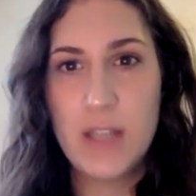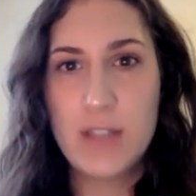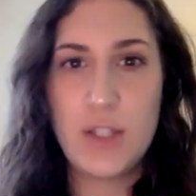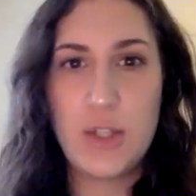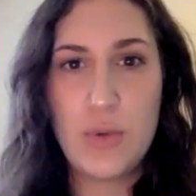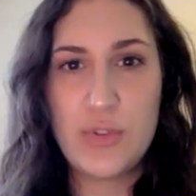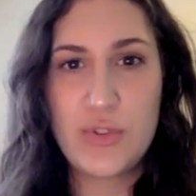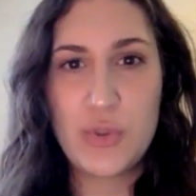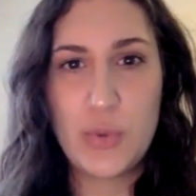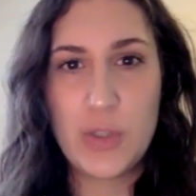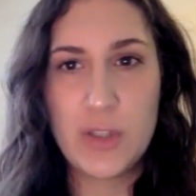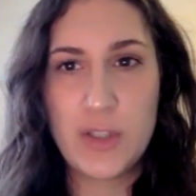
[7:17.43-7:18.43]
the youth
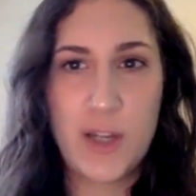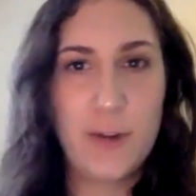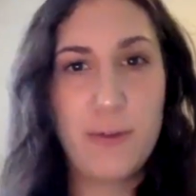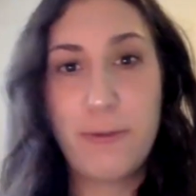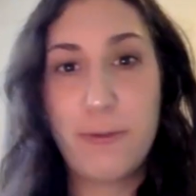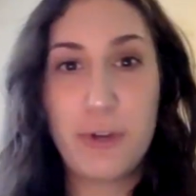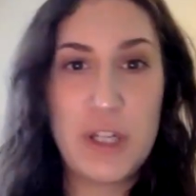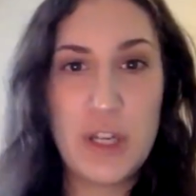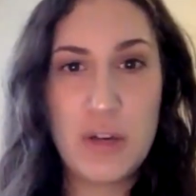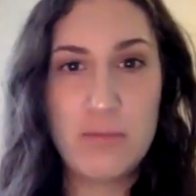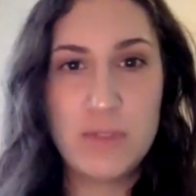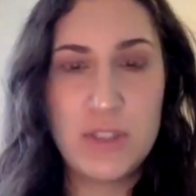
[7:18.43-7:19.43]
steward kind of
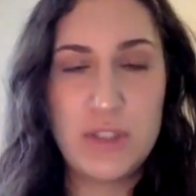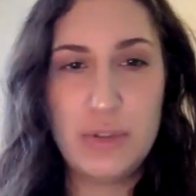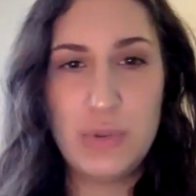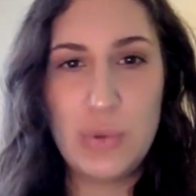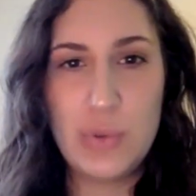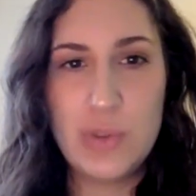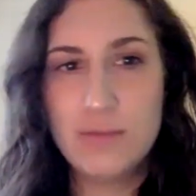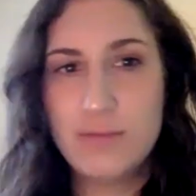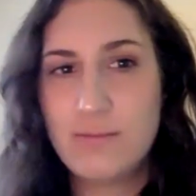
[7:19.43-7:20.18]
freedom to